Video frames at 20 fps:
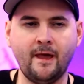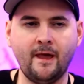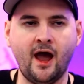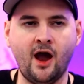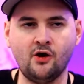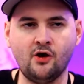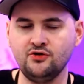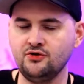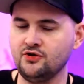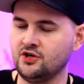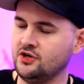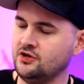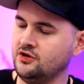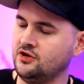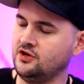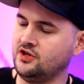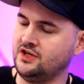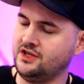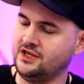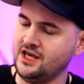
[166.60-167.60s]
how you can
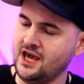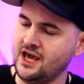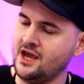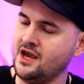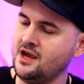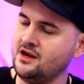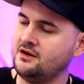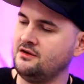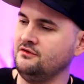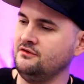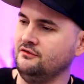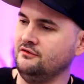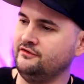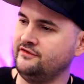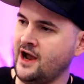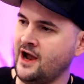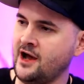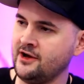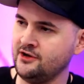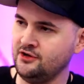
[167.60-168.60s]
gain
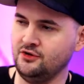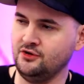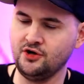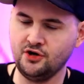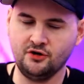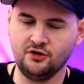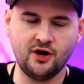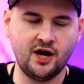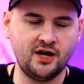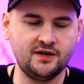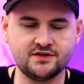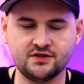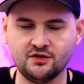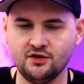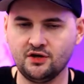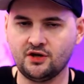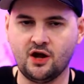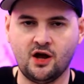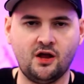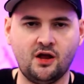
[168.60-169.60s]
value here, right? So
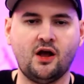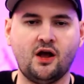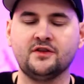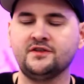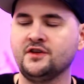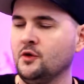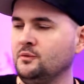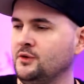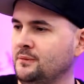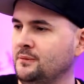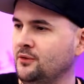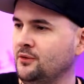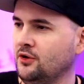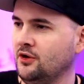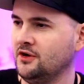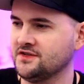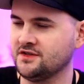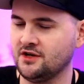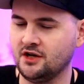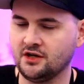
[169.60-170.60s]
like, I'll, I'll tell people, I
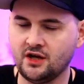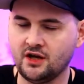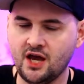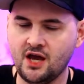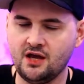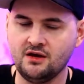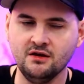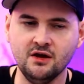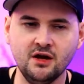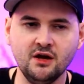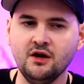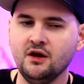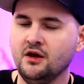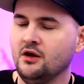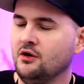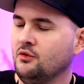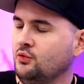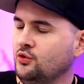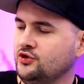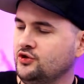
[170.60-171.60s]
was like, hey,
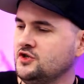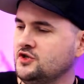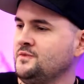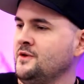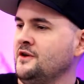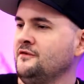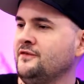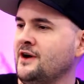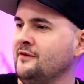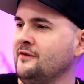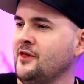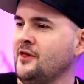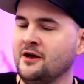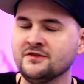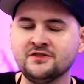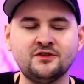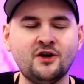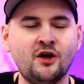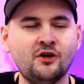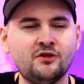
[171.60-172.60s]
will you spend five
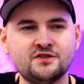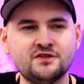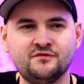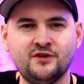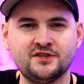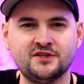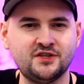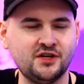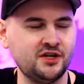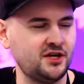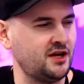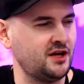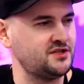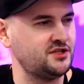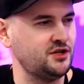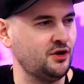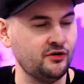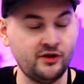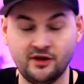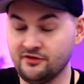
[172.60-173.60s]
thousand dollars investing in
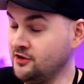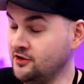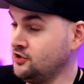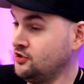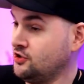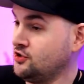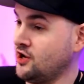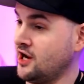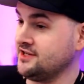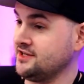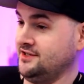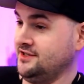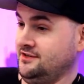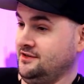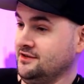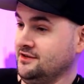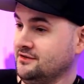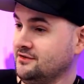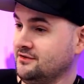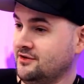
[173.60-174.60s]
SEO? And they think crazy,
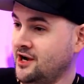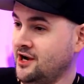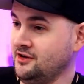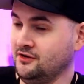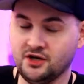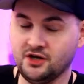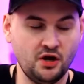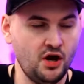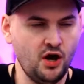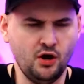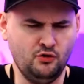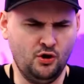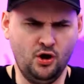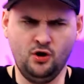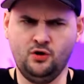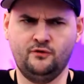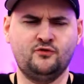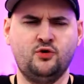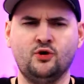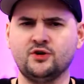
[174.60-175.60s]
right? Like, no,
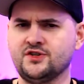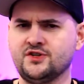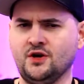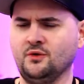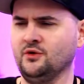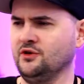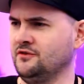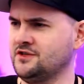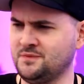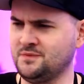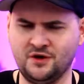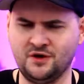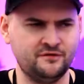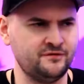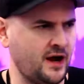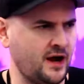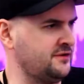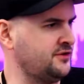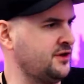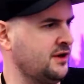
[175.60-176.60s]
of course I wouldn't spend
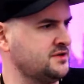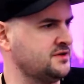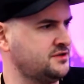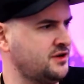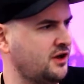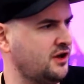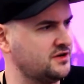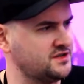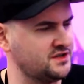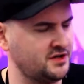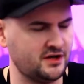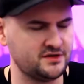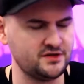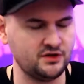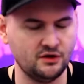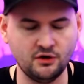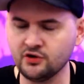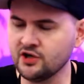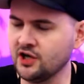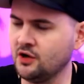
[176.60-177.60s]
five thousand dollars in
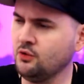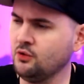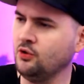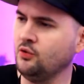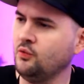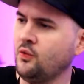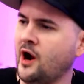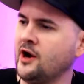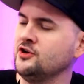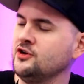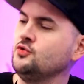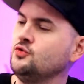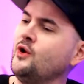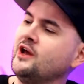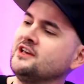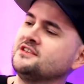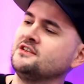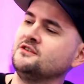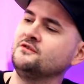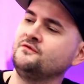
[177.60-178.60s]
SEO. Okay, well, why are you
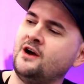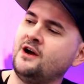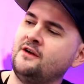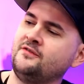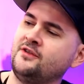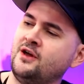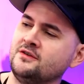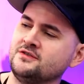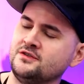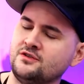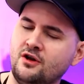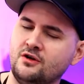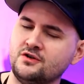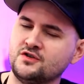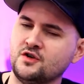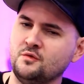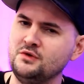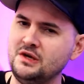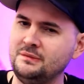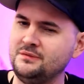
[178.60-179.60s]
wasting five thousand
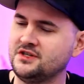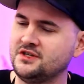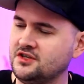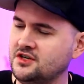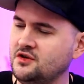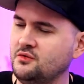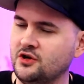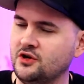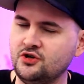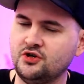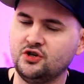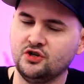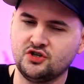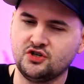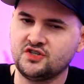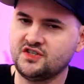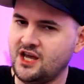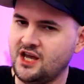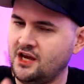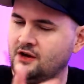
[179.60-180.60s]
dollars on PPC when you could
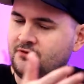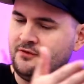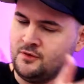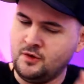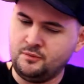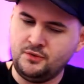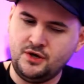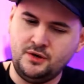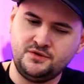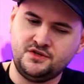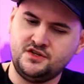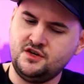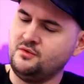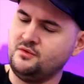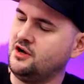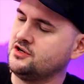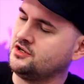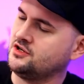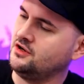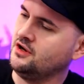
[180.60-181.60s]
just take it from the PPC
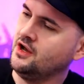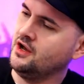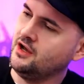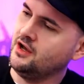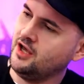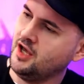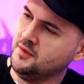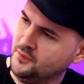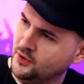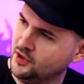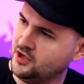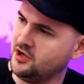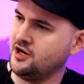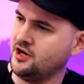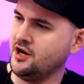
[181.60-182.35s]
budget and put it